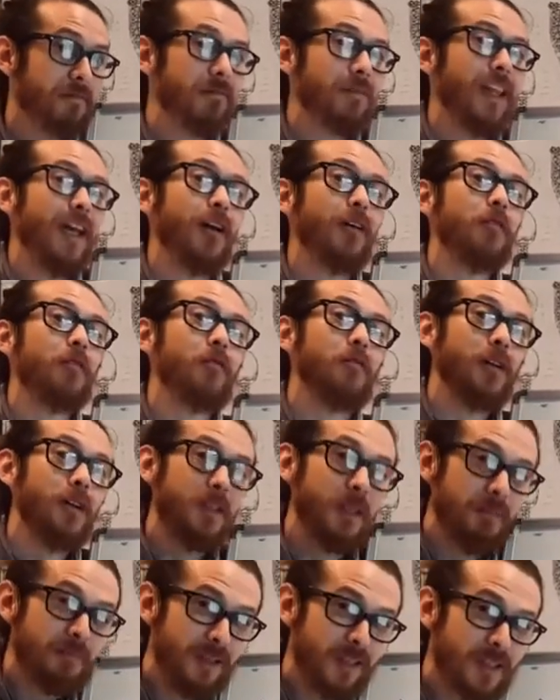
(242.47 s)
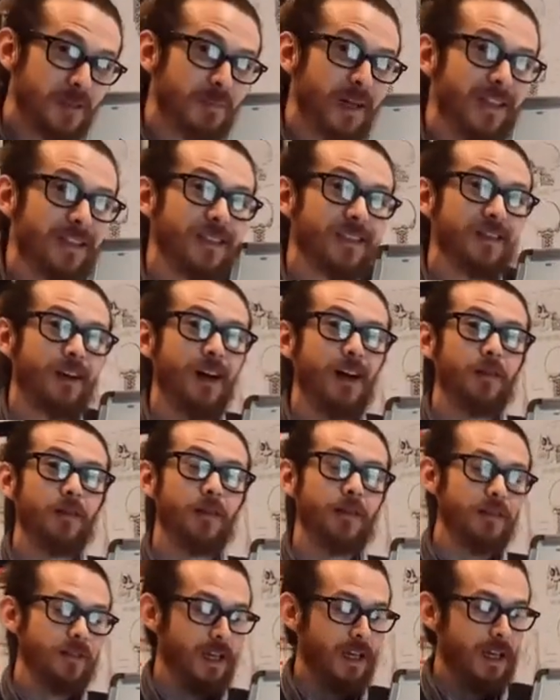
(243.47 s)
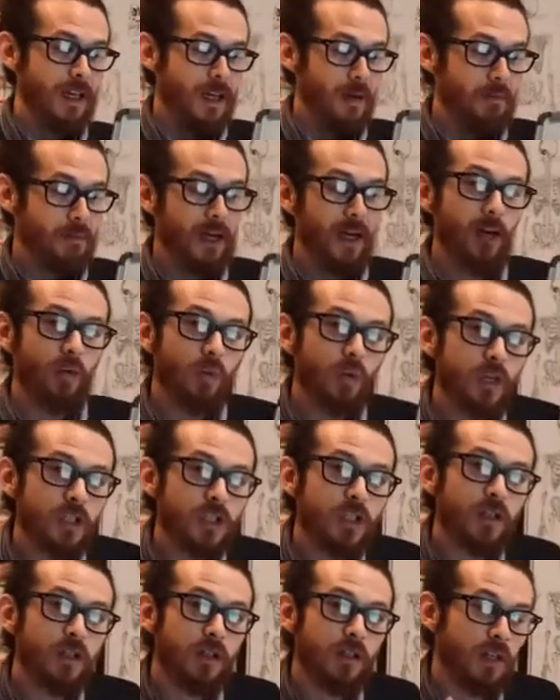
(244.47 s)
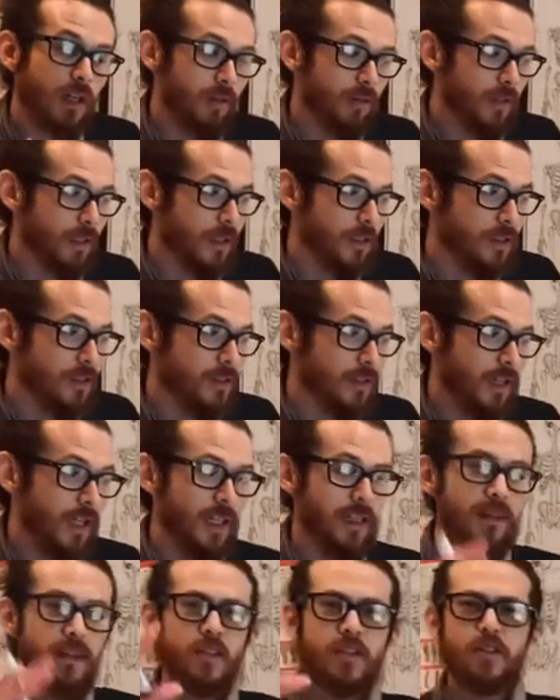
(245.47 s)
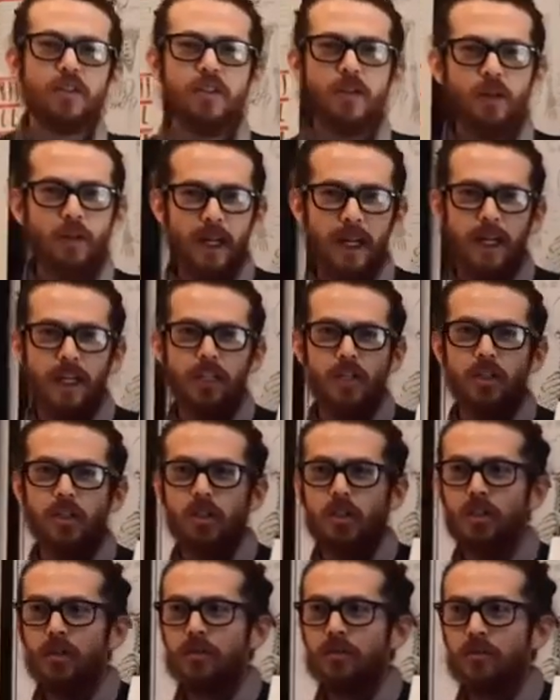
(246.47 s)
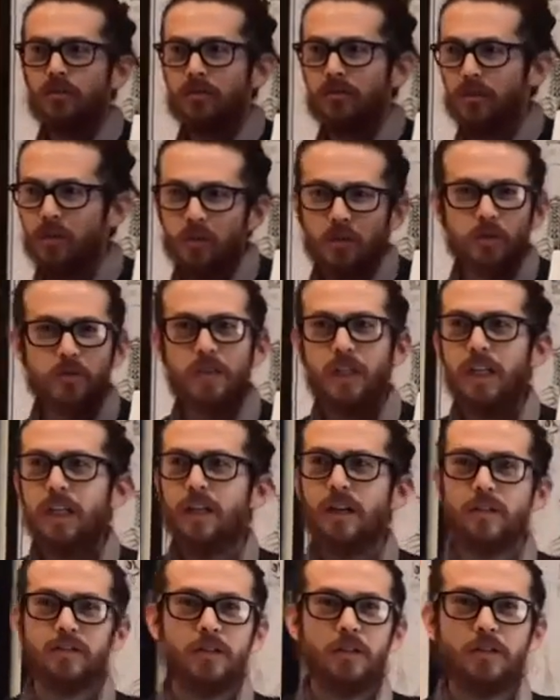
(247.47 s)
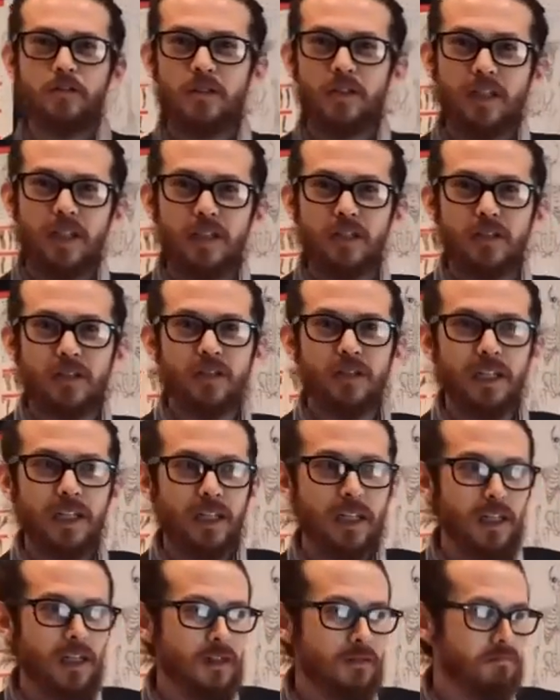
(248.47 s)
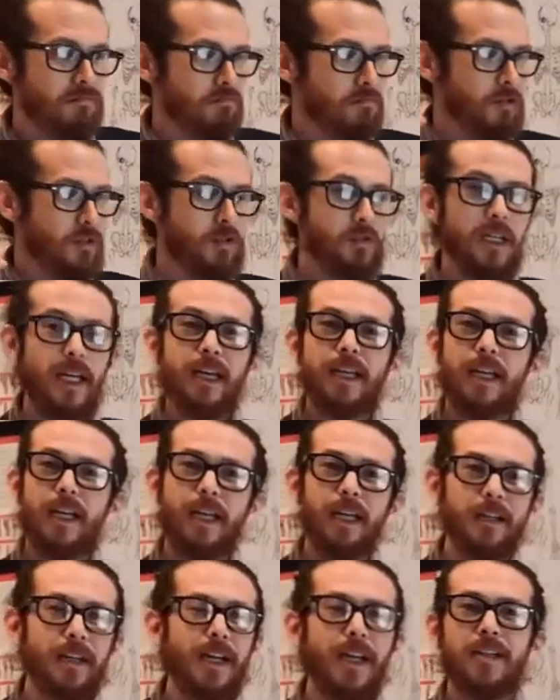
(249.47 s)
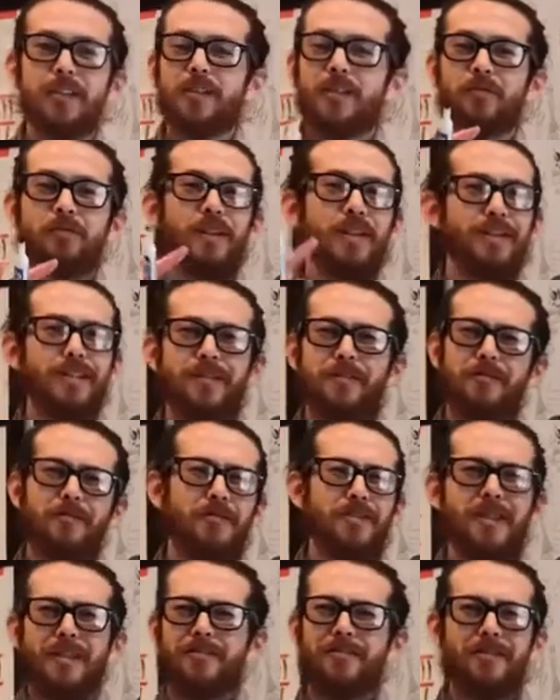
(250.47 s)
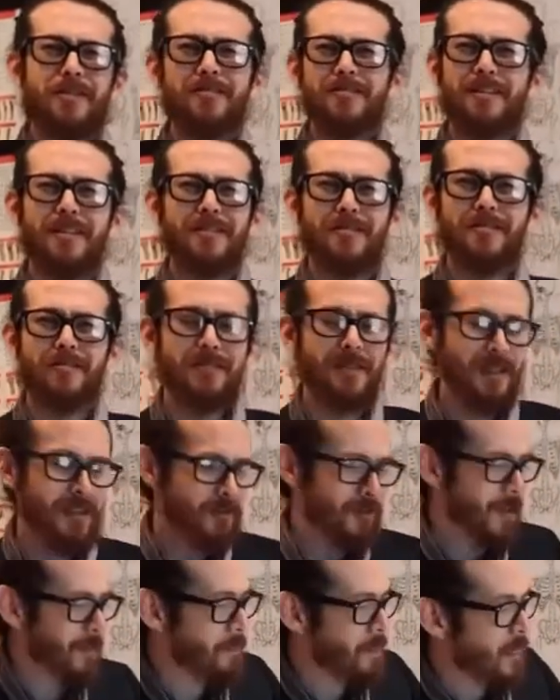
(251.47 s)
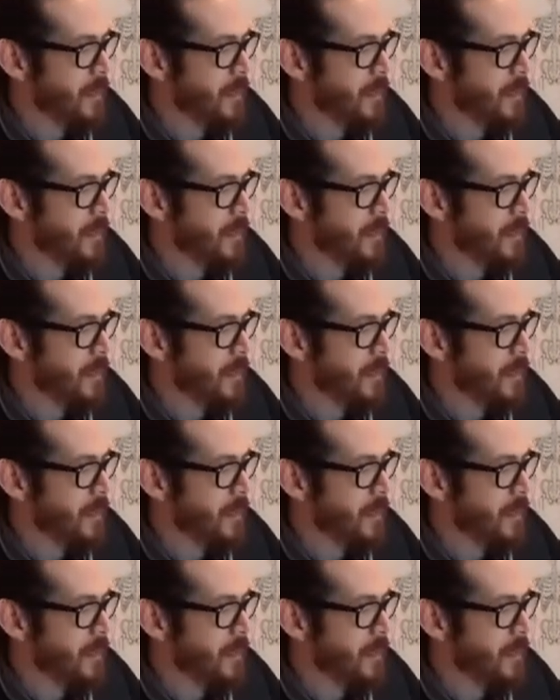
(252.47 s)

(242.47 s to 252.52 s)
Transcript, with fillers: Now, read the books by these authors, but I want you to know this. In this new age, new year, new century, new decade, I just went to this new century. Who says new century?